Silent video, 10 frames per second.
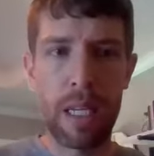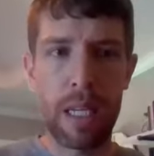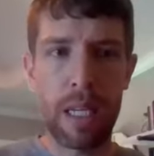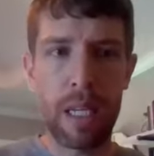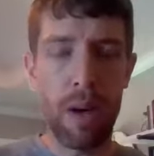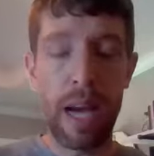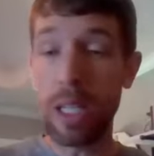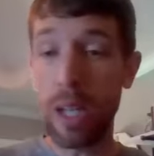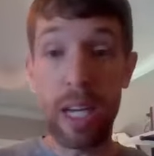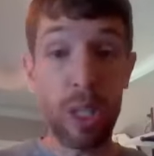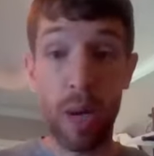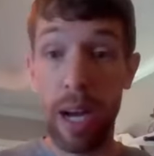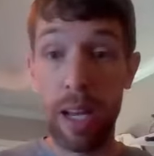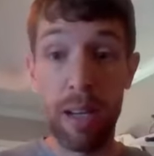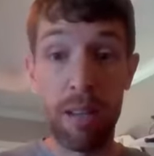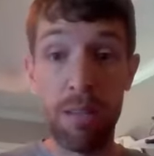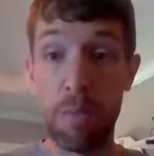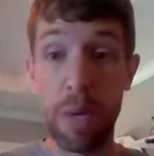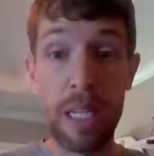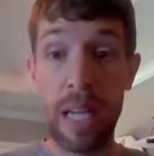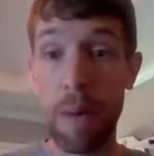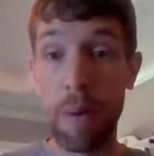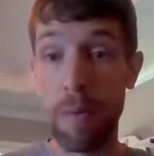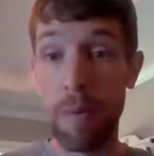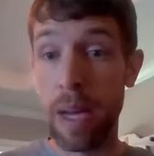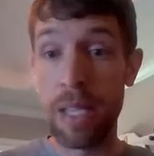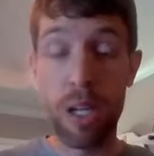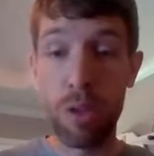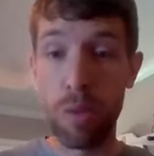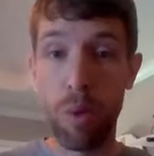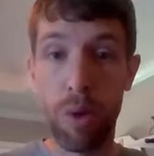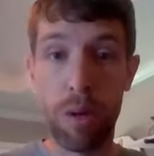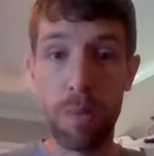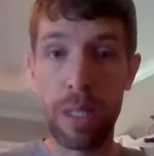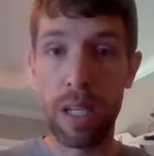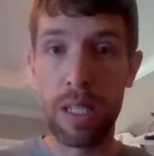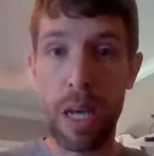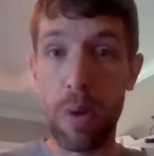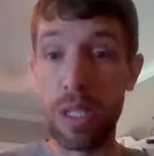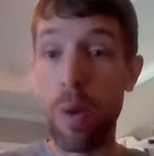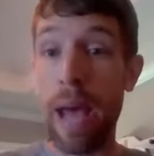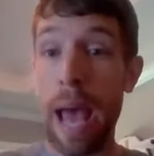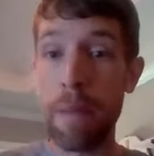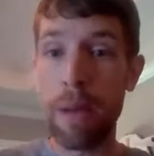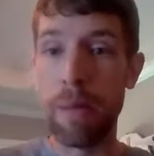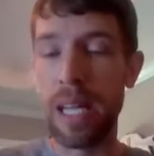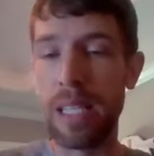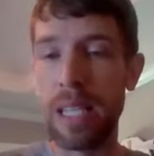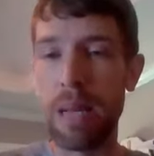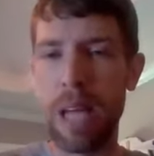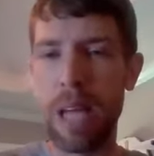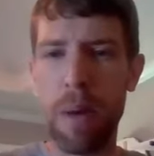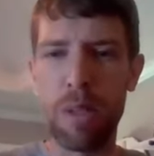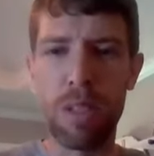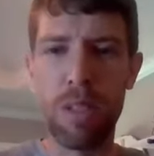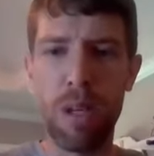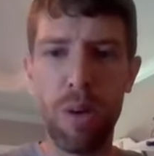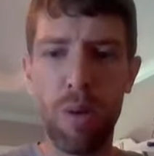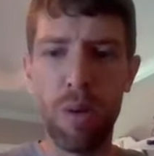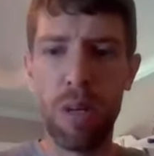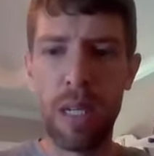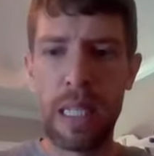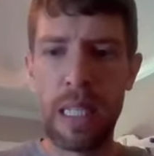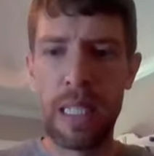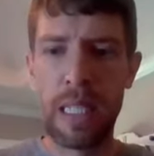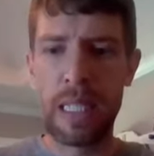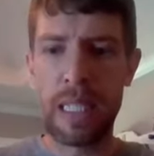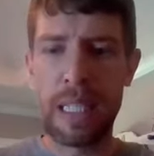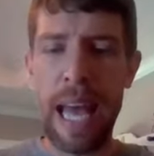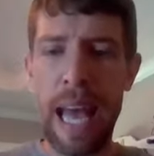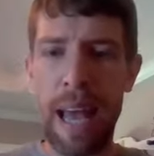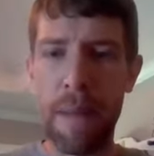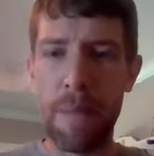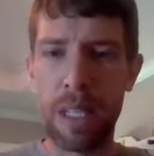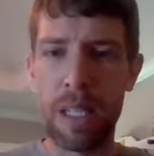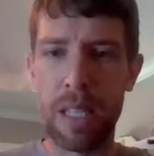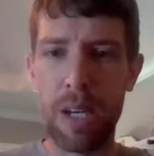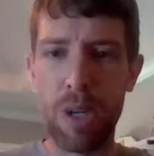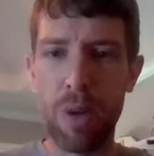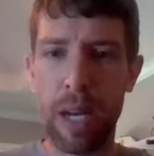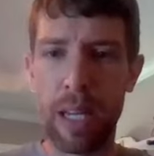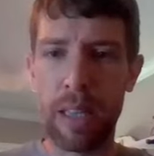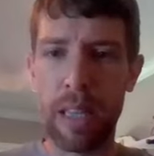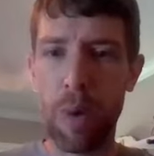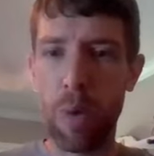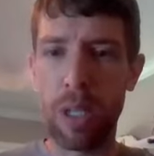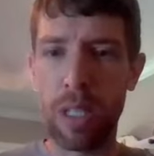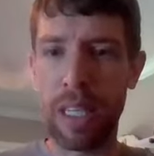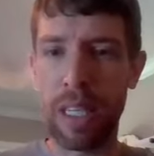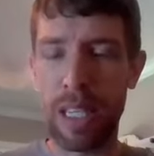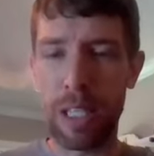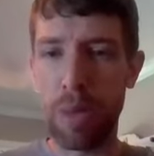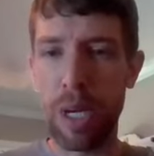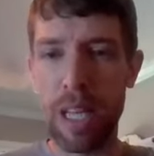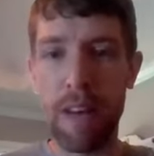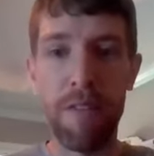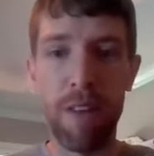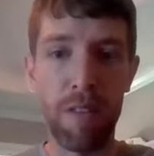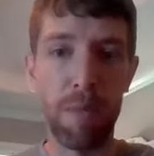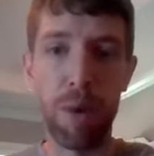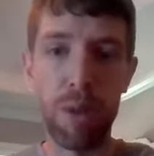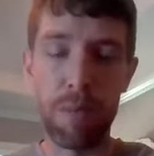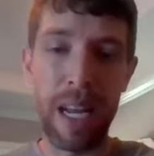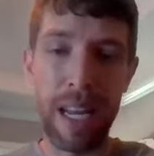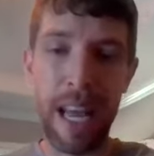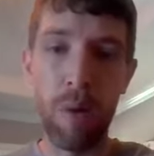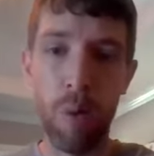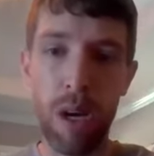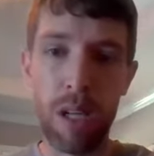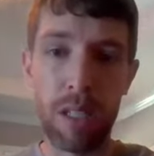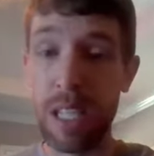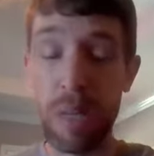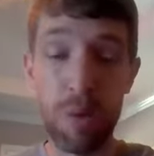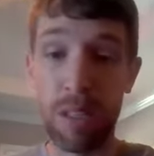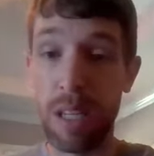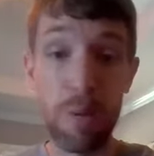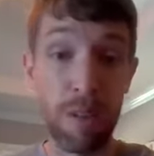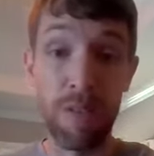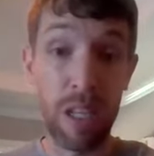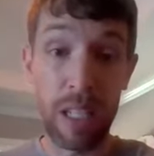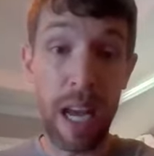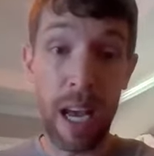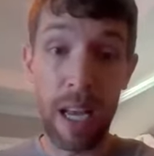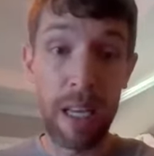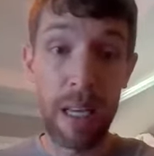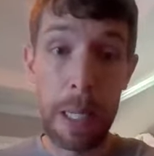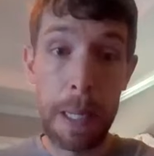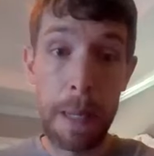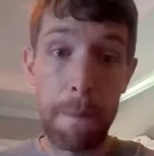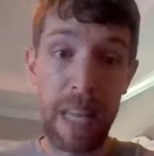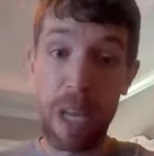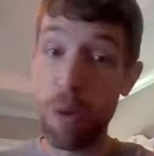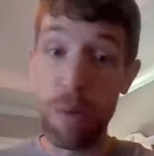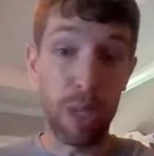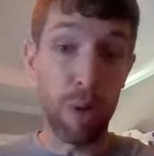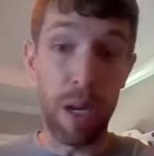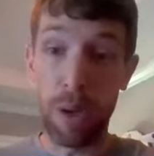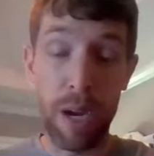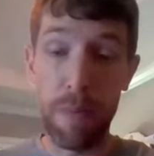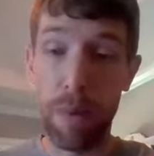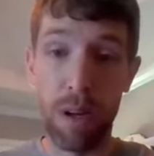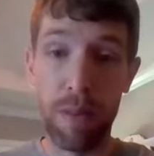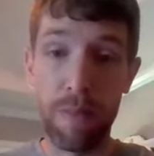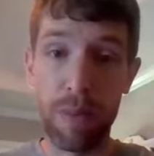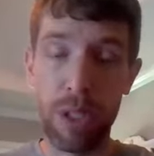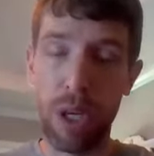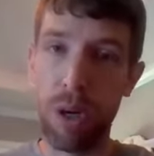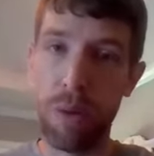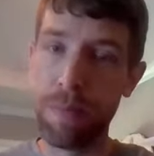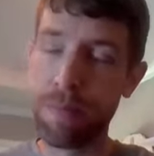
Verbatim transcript: you know i, I cried big time whenever my sons were born because i was so happy but at the same time i was so sad because i knew like they weren't going to get to experience how fun of a person my dad was because he was a he was a fun guy yeah he would have been a great grandpa so